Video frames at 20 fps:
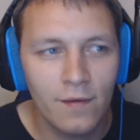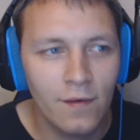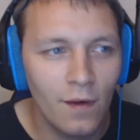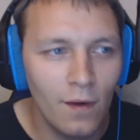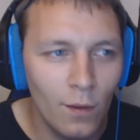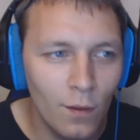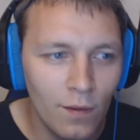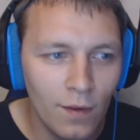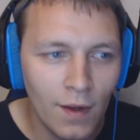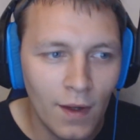
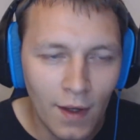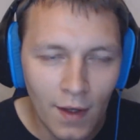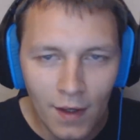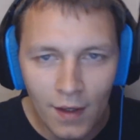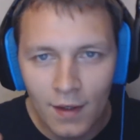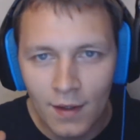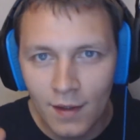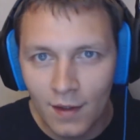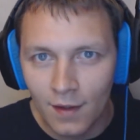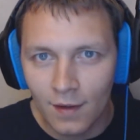So,
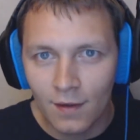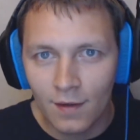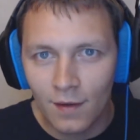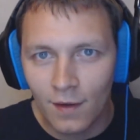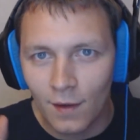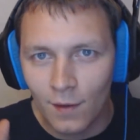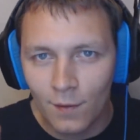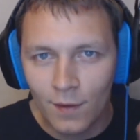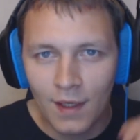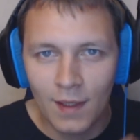
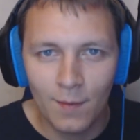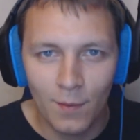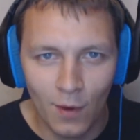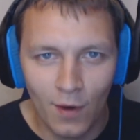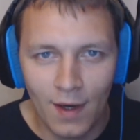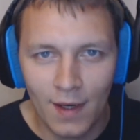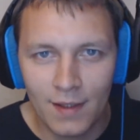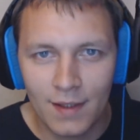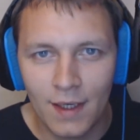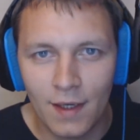you know, keep
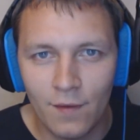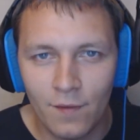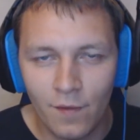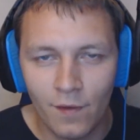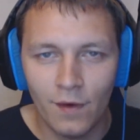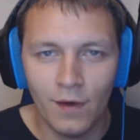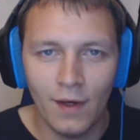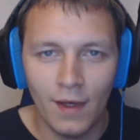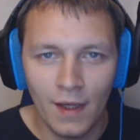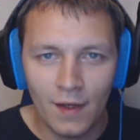your eyes out
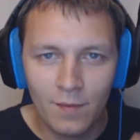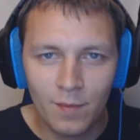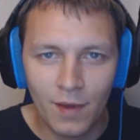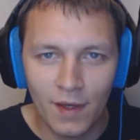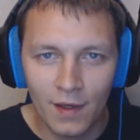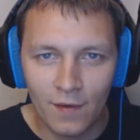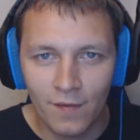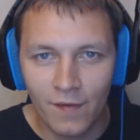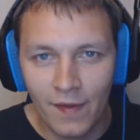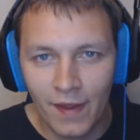for a let's
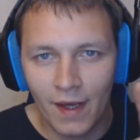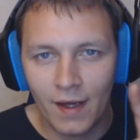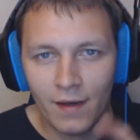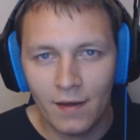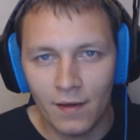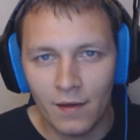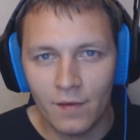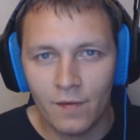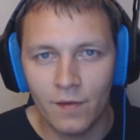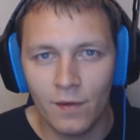play of that
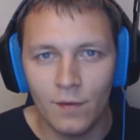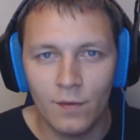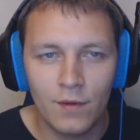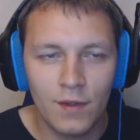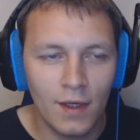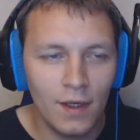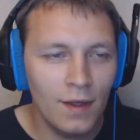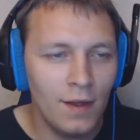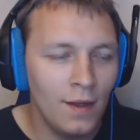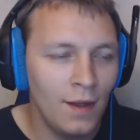in the
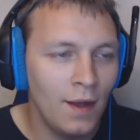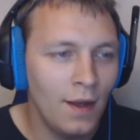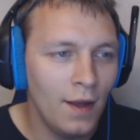future.